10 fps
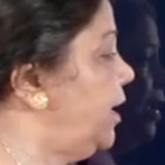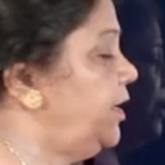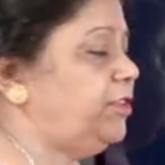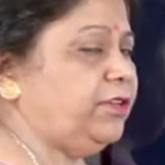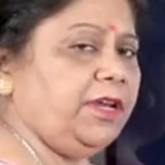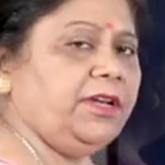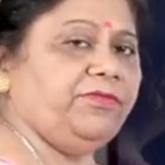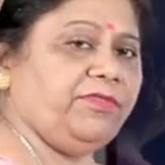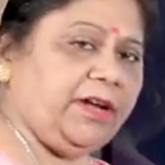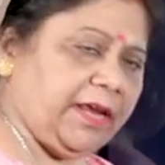in three
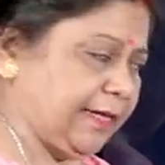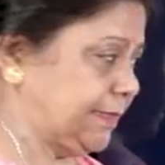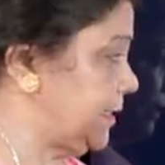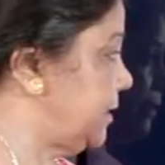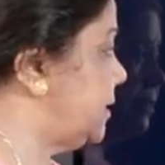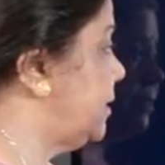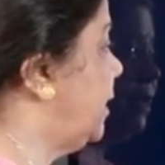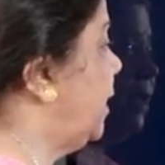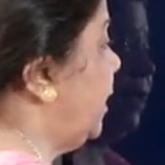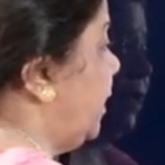different cases.
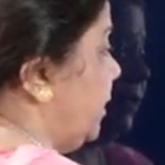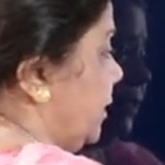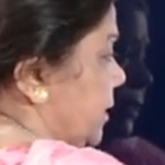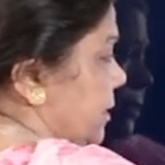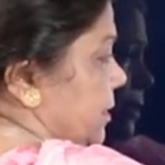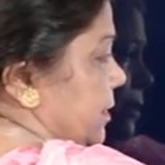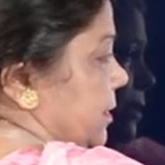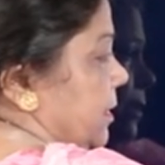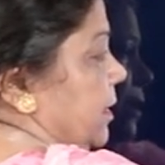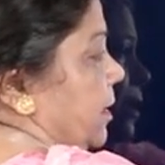In
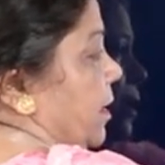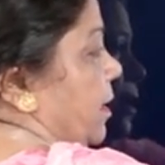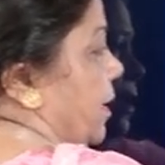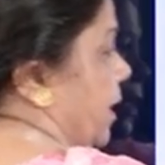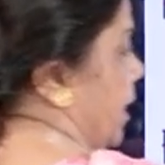this uh,